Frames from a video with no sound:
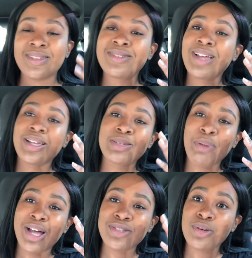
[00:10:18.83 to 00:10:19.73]
This is not
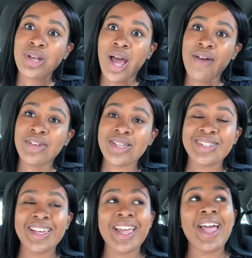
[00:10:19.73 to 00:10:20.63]
sponsored,
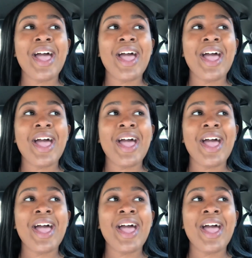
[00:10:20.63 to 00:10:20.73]
obviously.